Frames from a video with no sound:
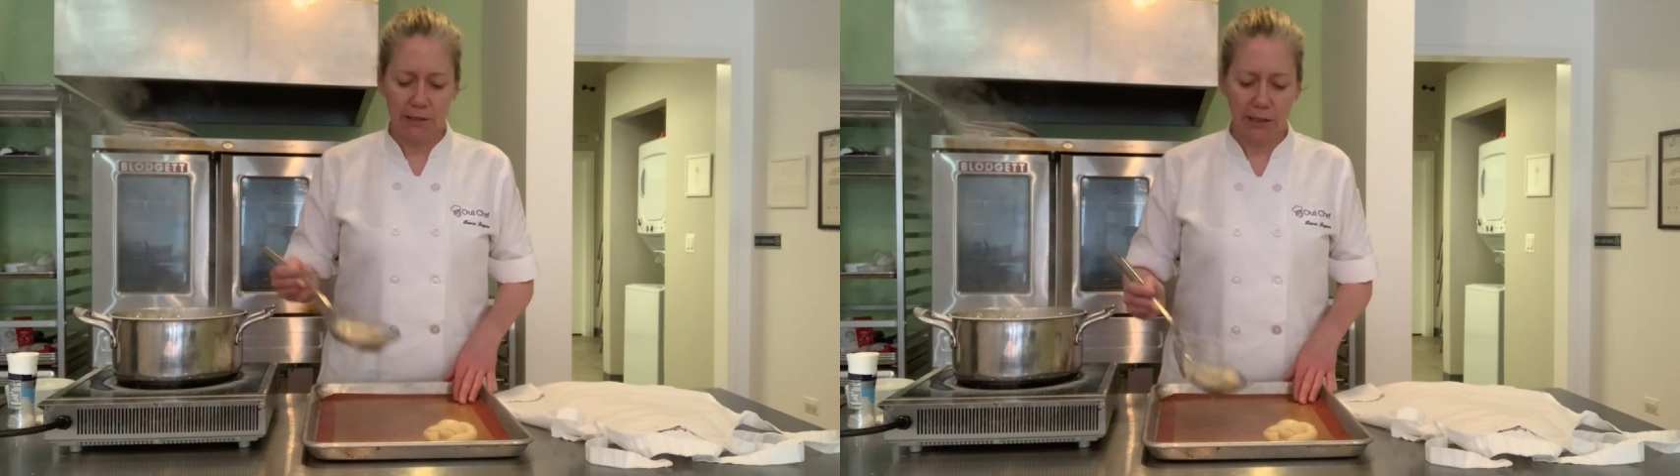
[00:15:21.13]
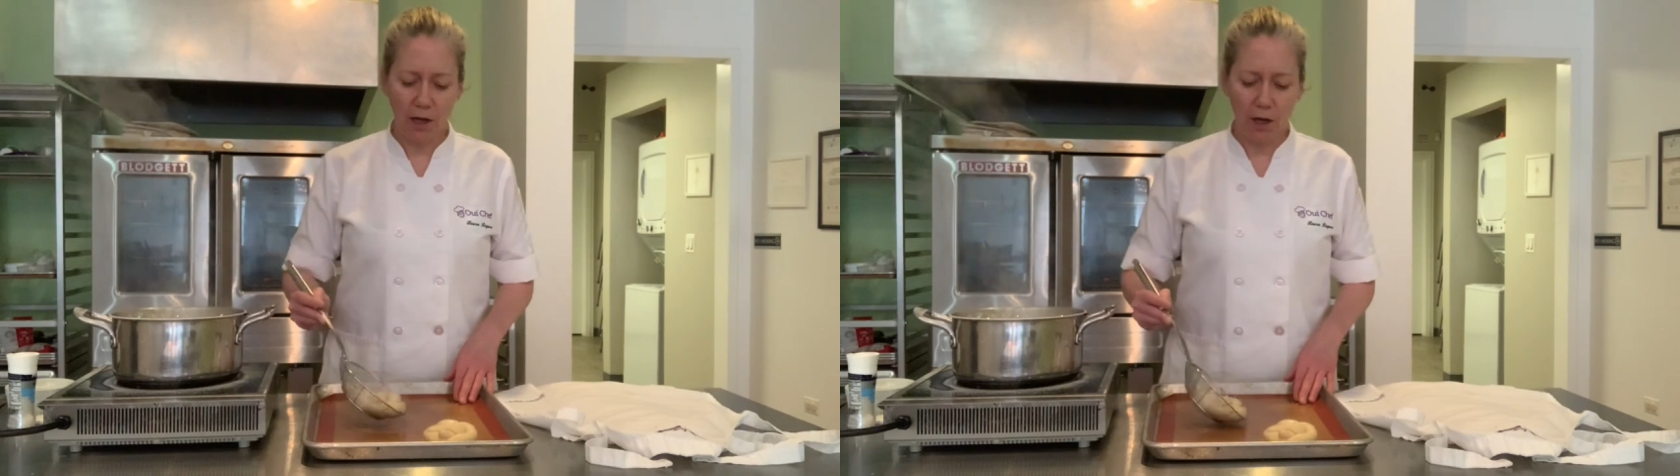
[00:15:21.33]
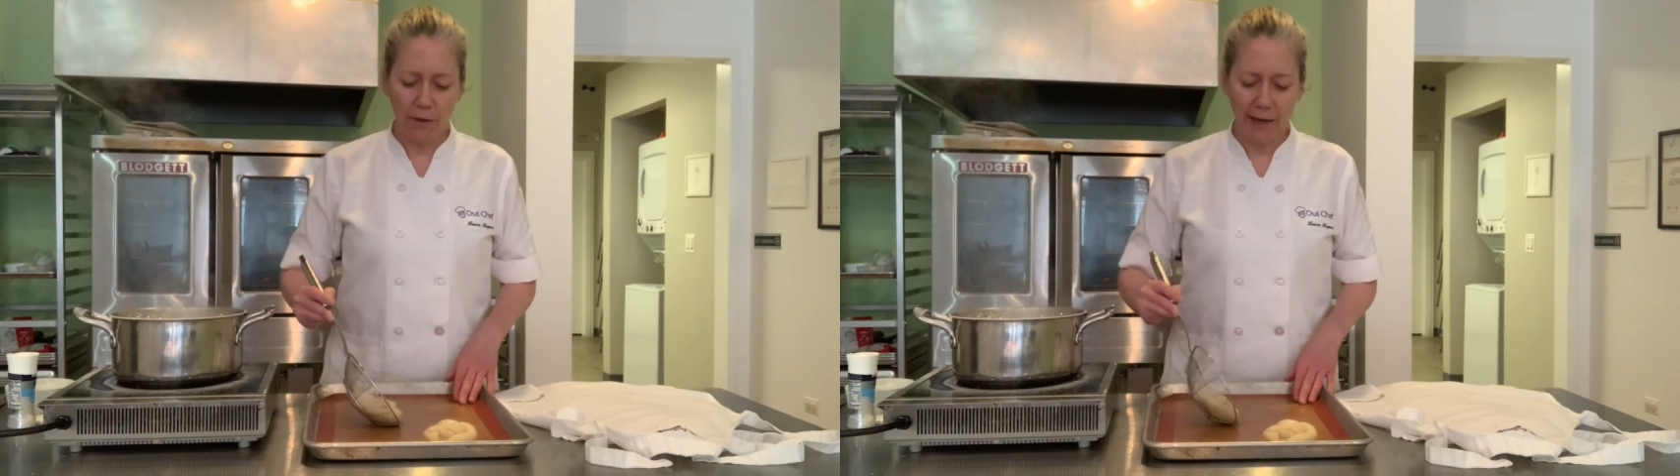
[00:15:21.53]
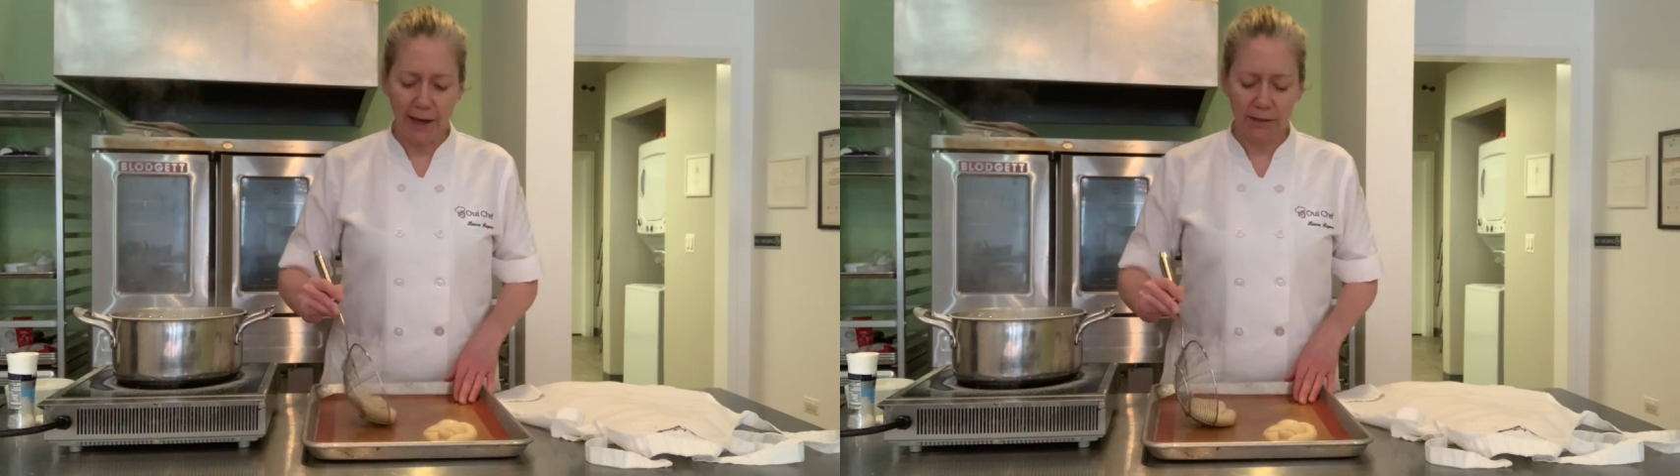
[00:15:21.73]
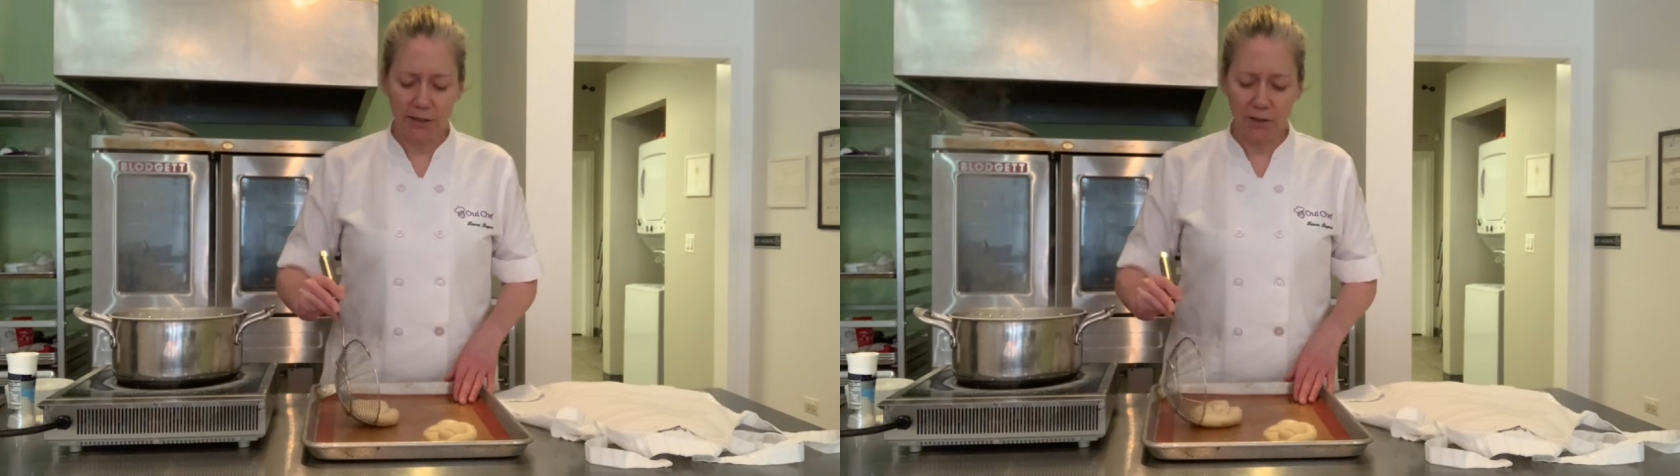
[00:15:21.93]
to get all
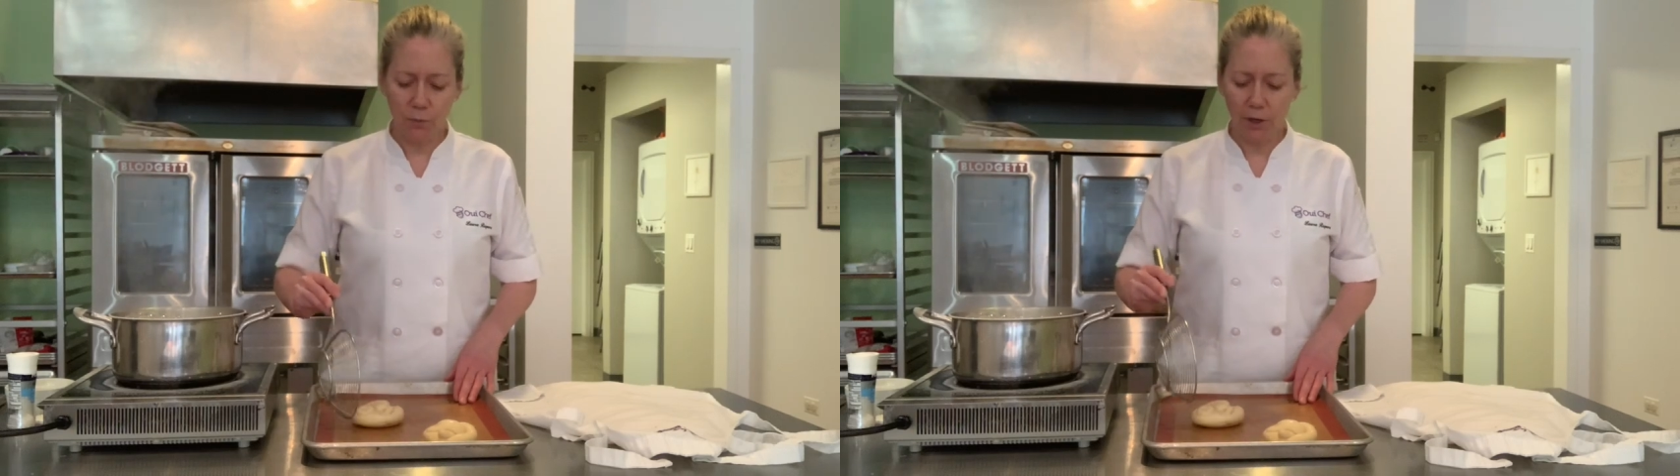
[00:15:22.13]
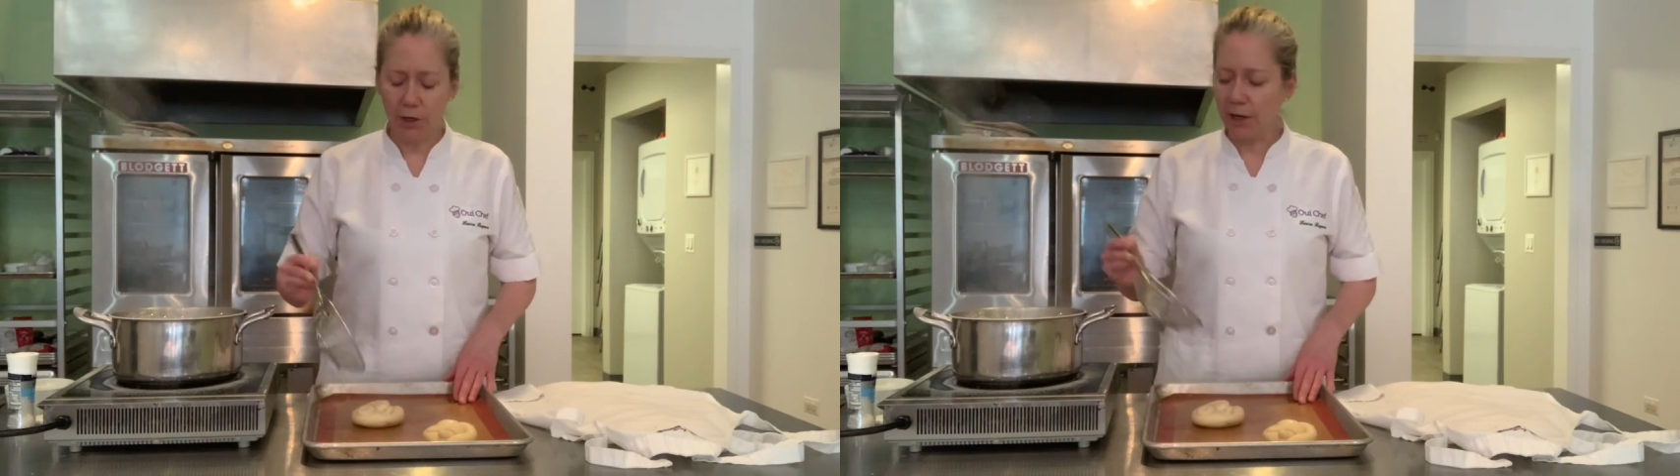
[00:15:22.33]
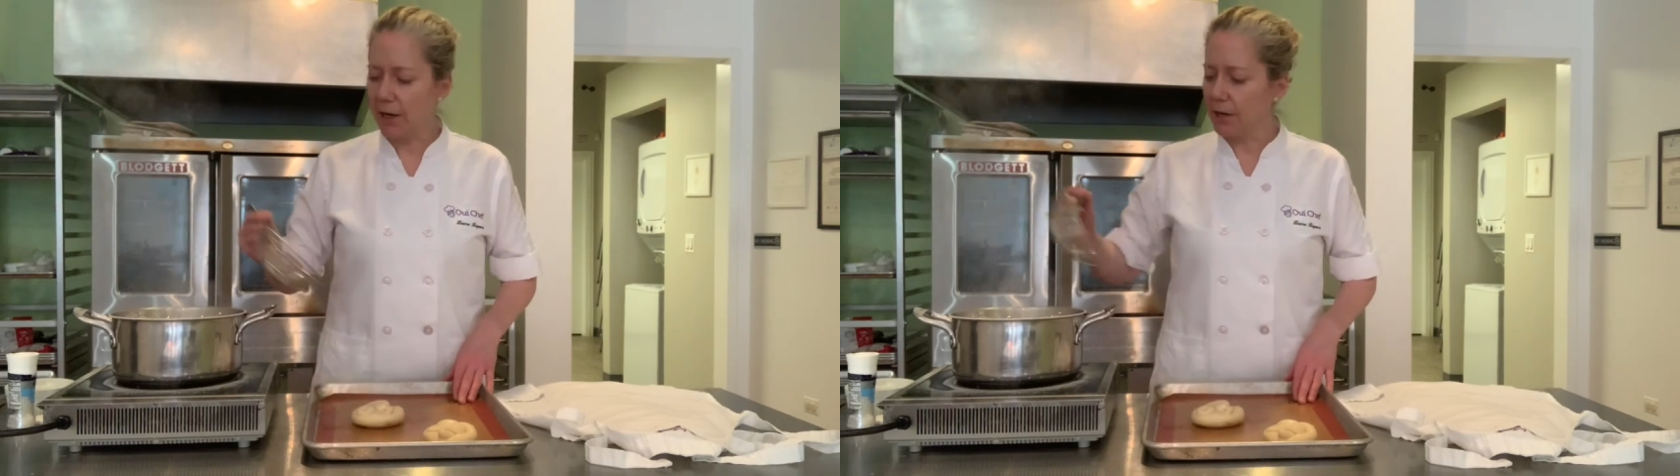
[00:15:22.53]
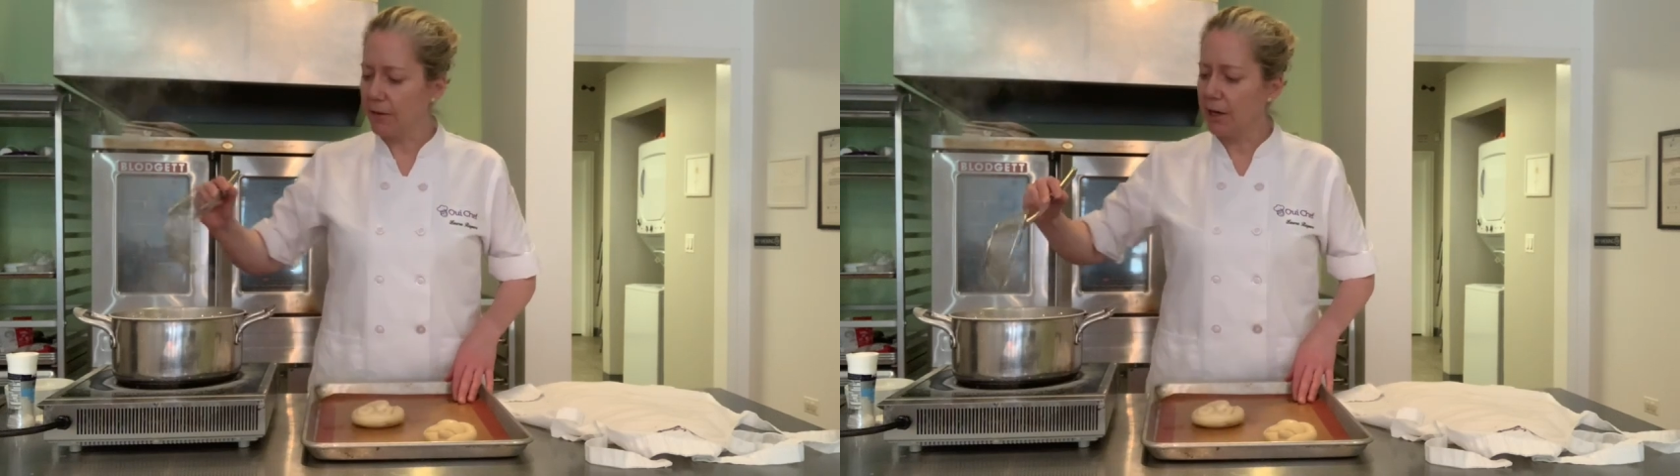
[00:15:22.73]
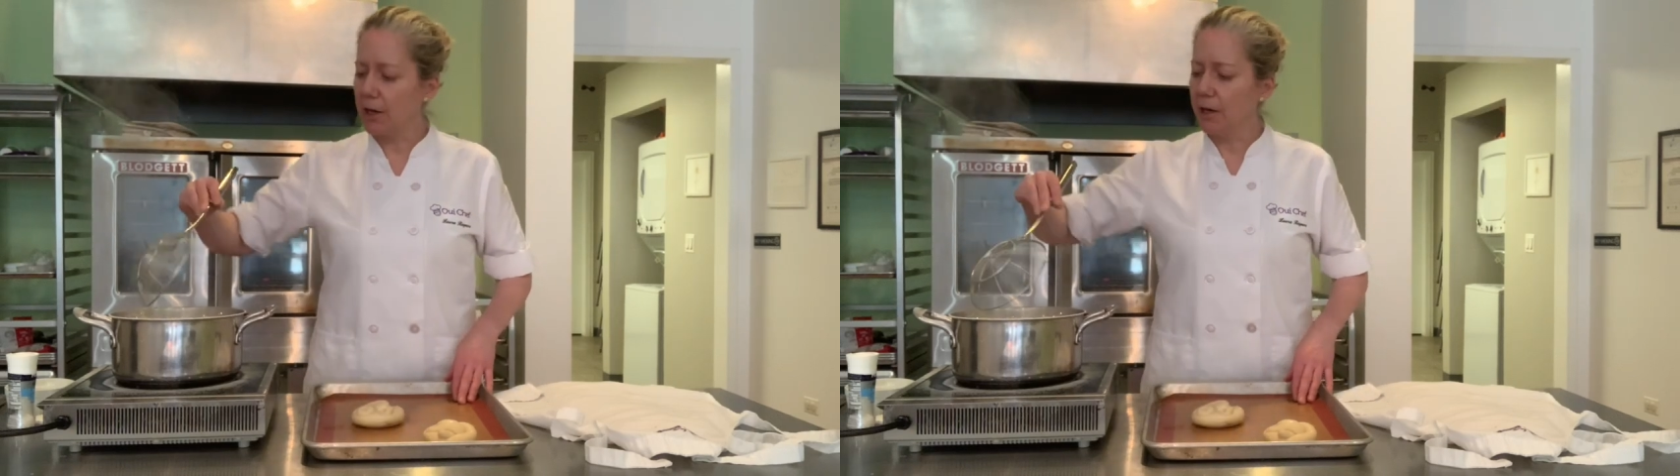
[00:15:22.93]
that excess water out
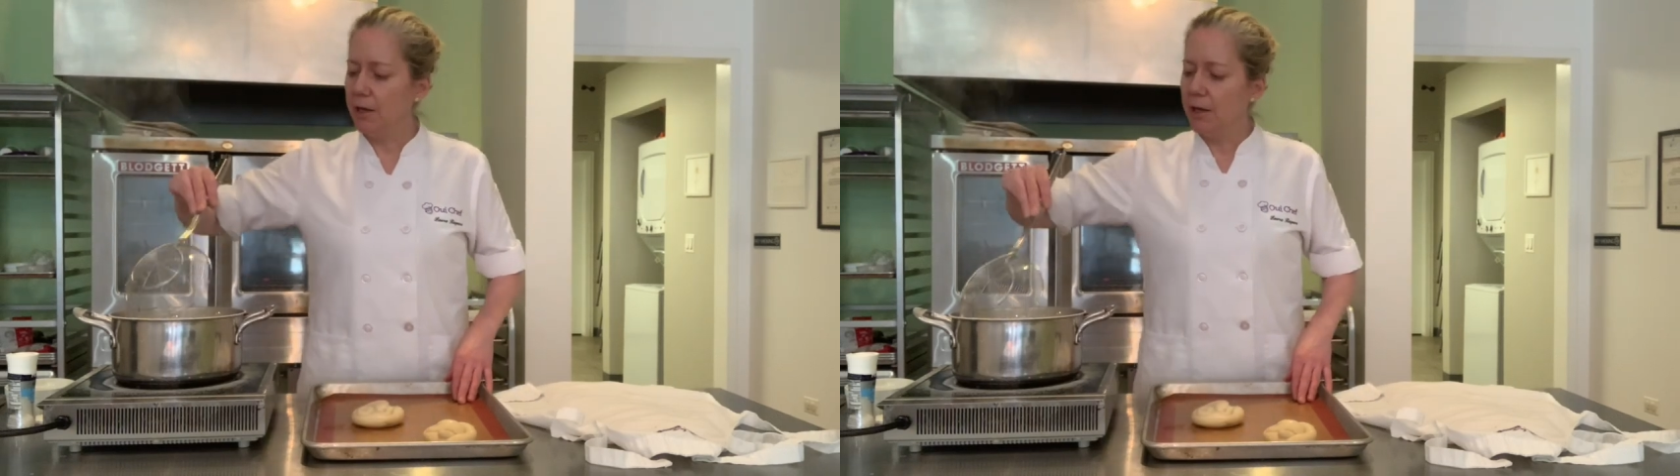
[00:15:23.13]
of there,